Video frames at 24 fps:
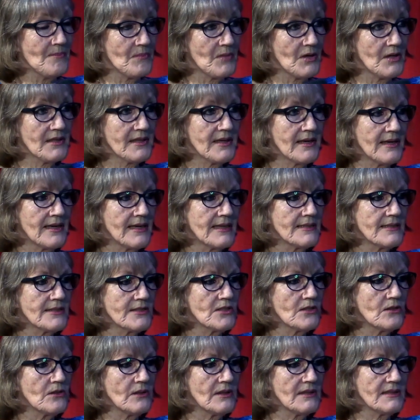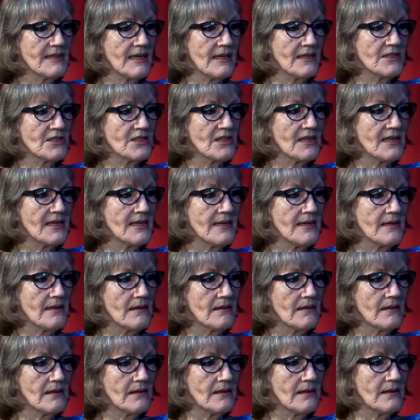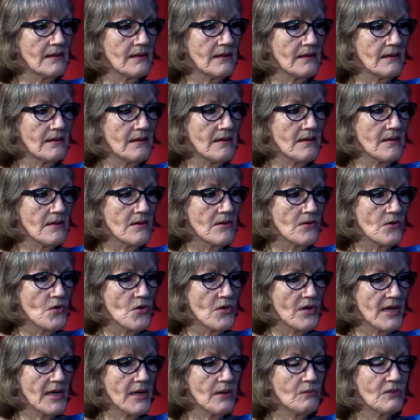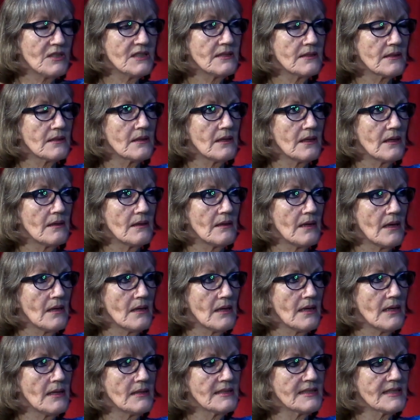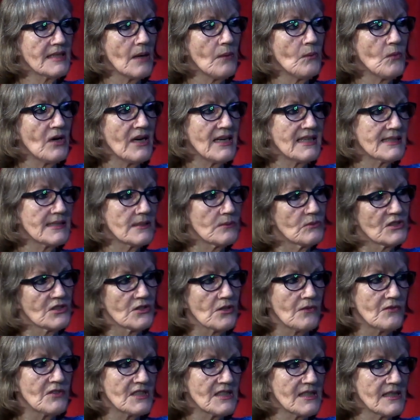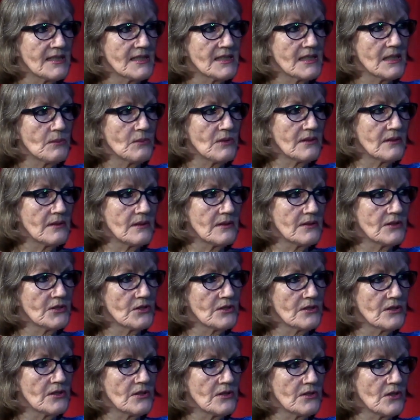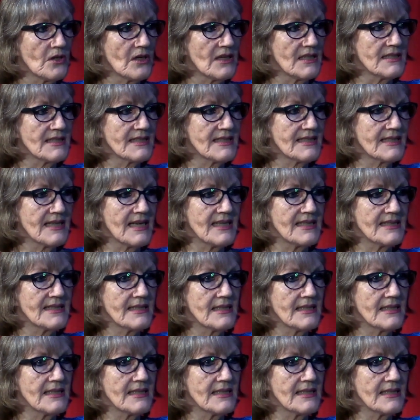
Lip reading: Okay, so essentially, it was. In some ways, it was obviously similar to the United States